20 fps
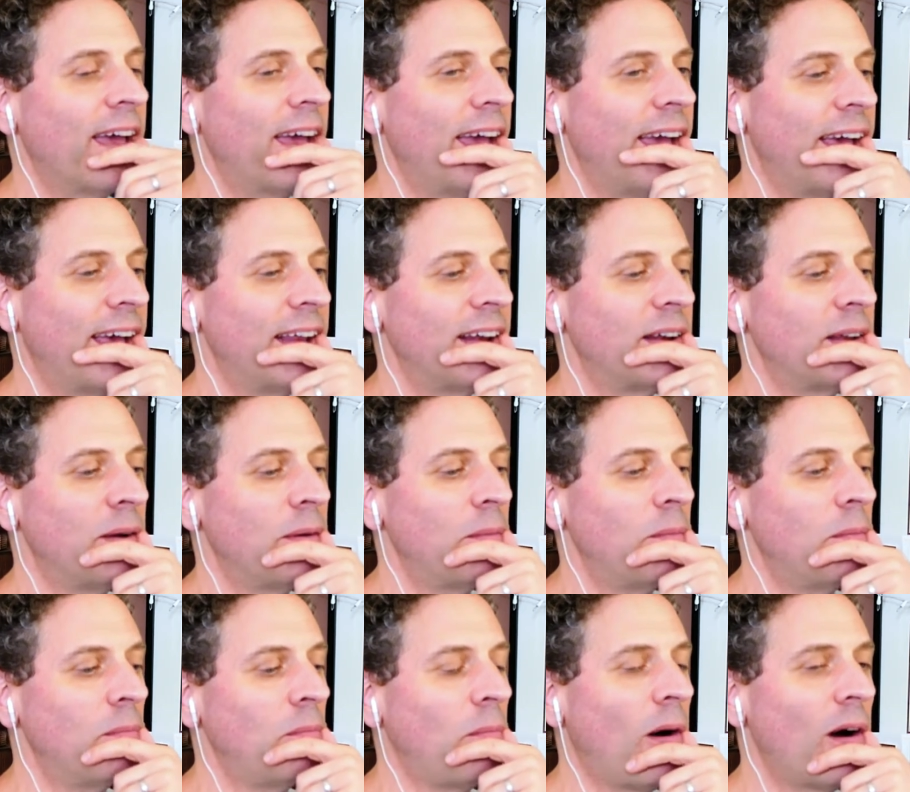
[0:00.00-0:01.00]
And
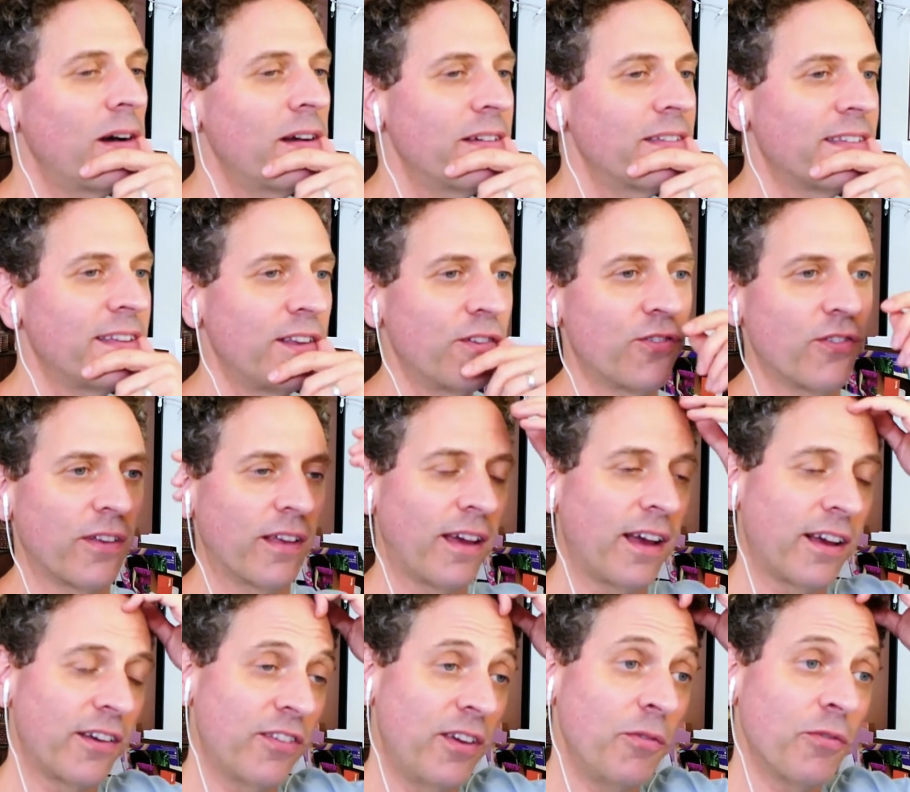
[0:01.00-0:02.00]
Mark is an interesting guy
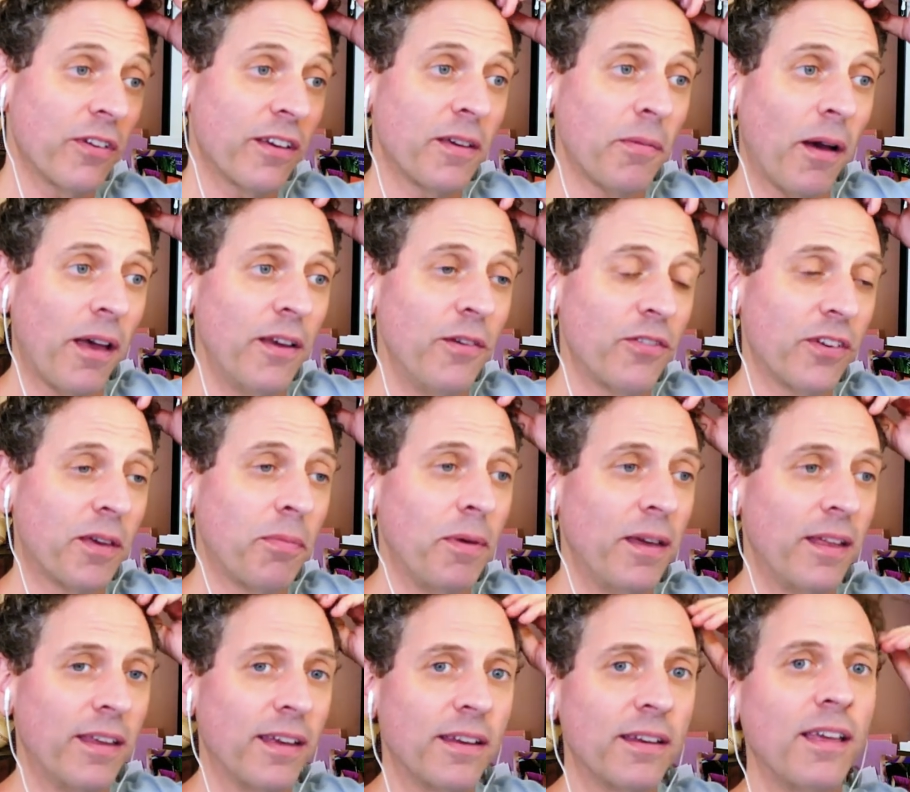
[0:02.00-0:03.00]
because he was a
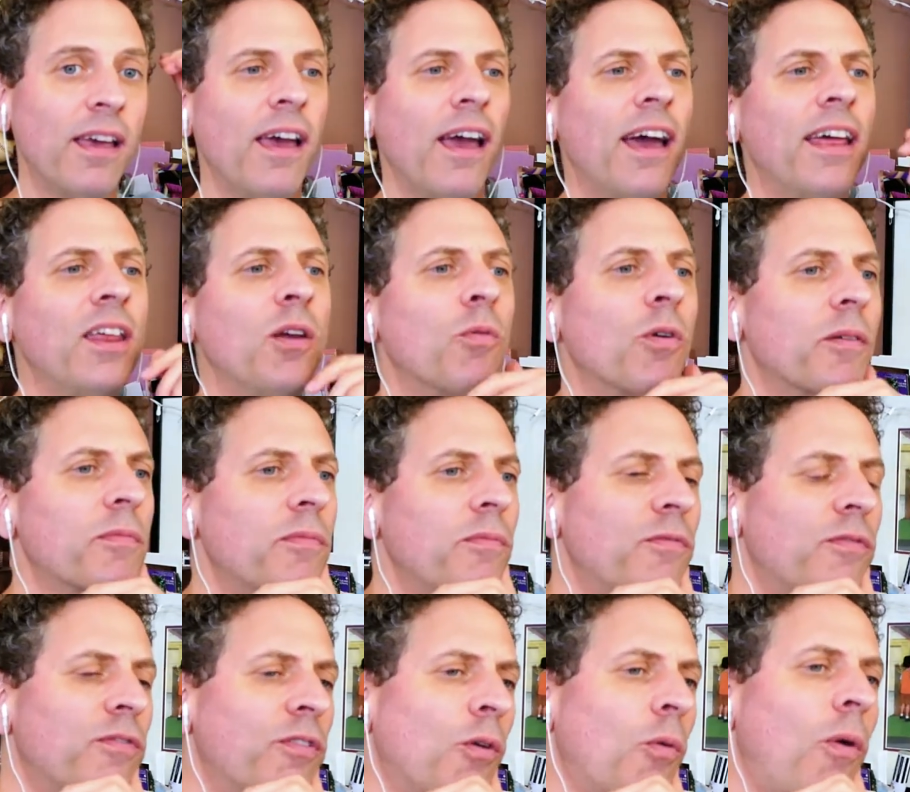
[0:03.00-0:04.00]
comedian, and he worked
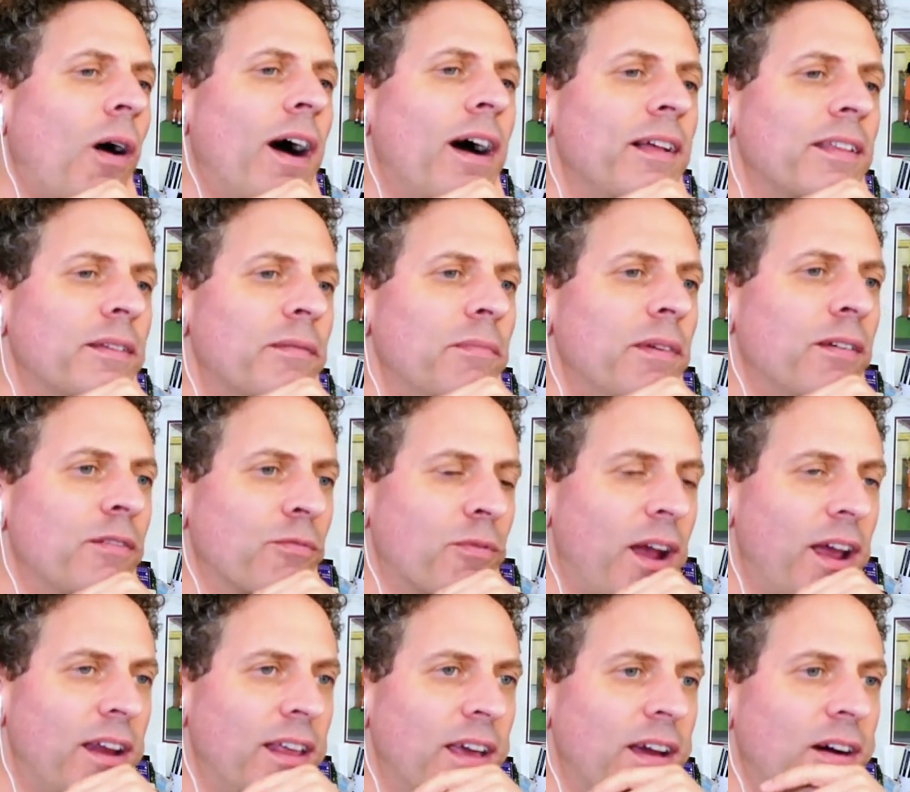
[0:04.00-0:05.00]
for a while in
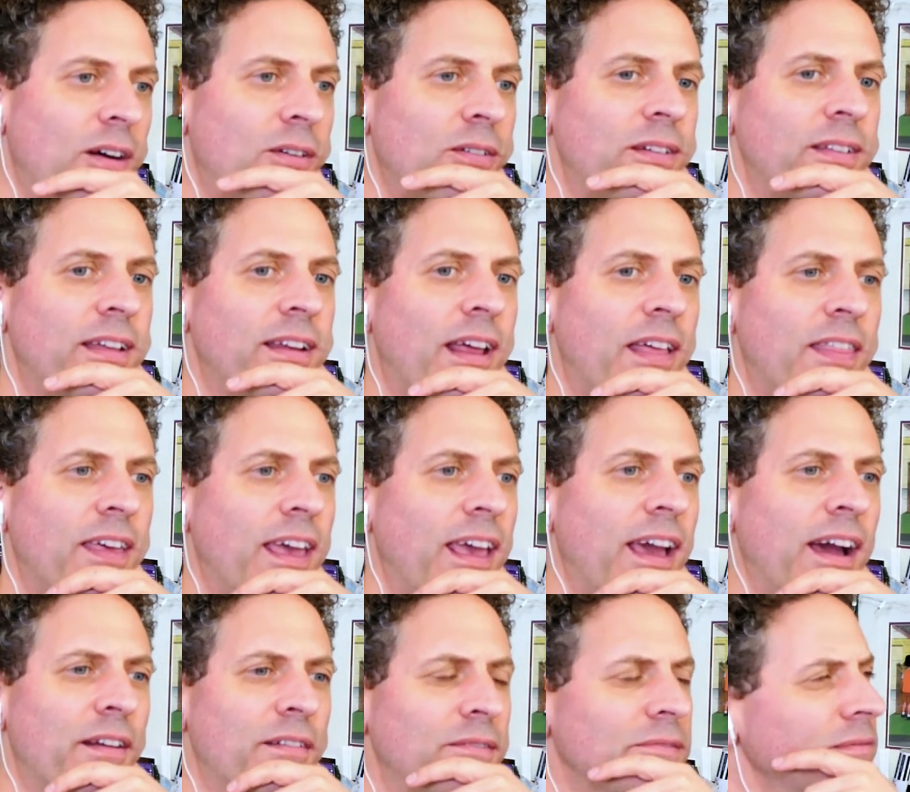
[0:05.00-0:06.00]
radio, and then I think he
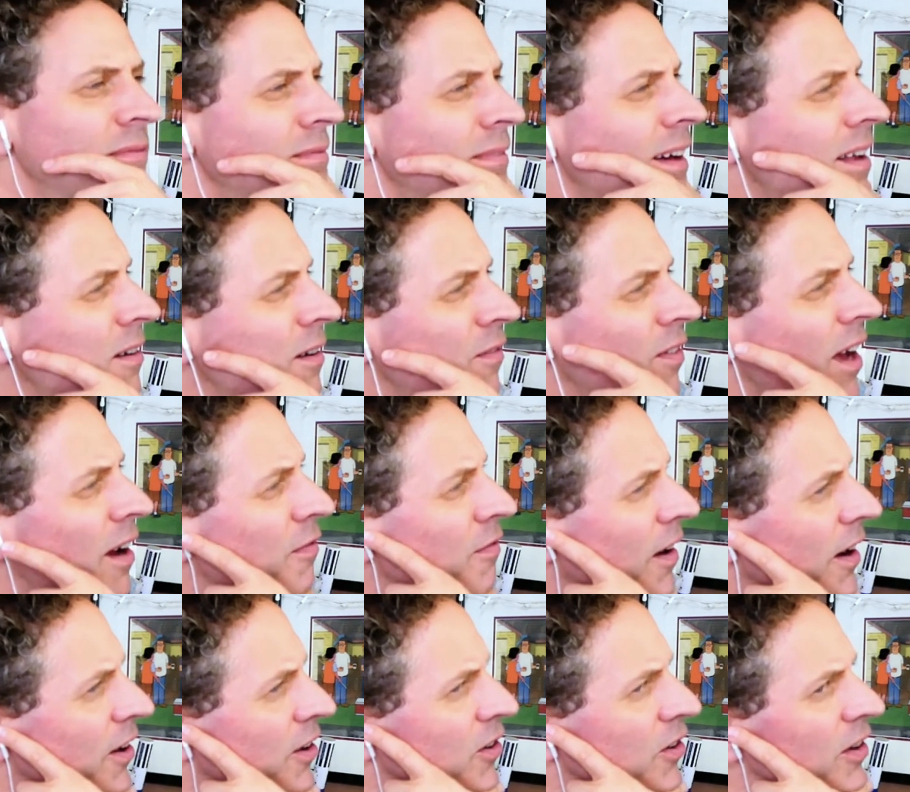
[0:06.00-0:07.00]
got, I don't know if he got
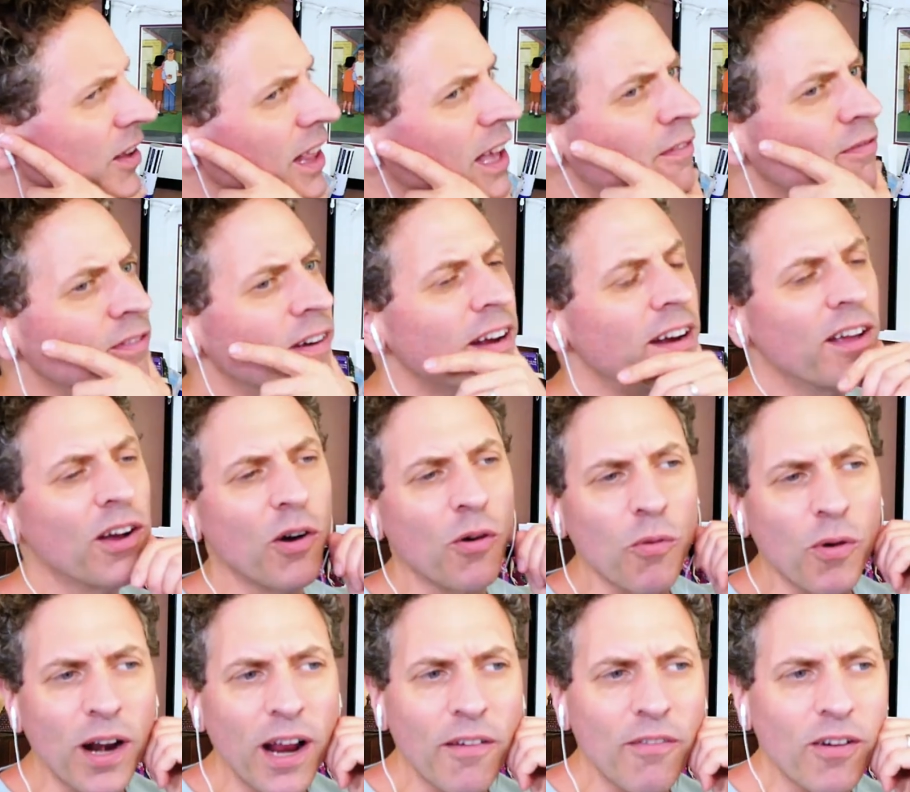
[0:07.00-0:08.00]
fired or he left radio or
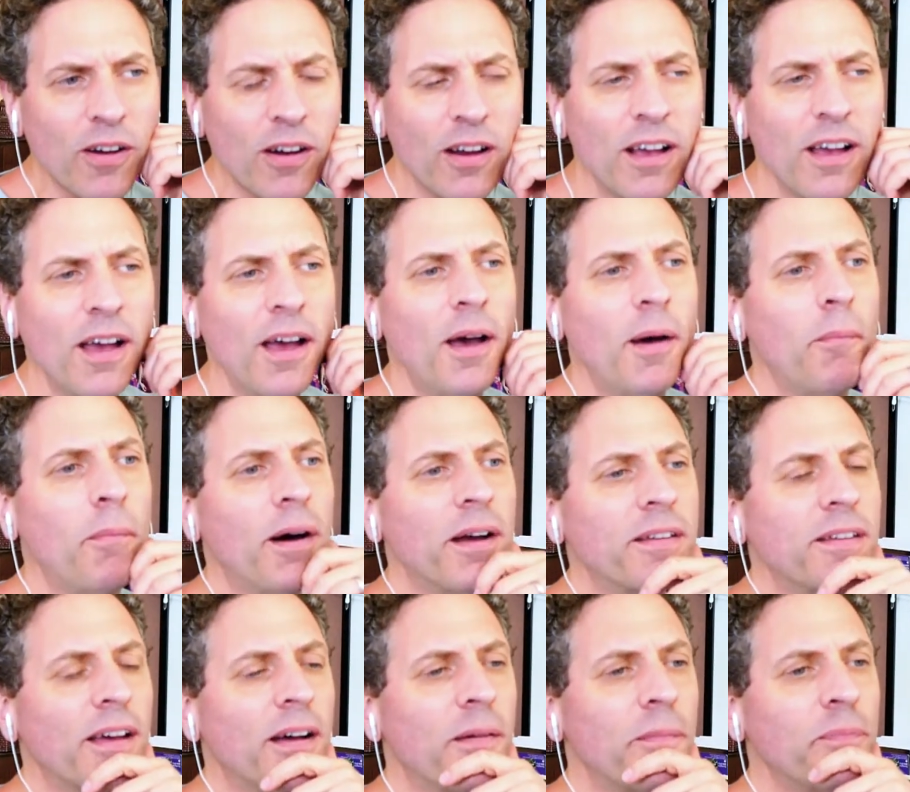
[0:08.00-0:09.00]
whatever, but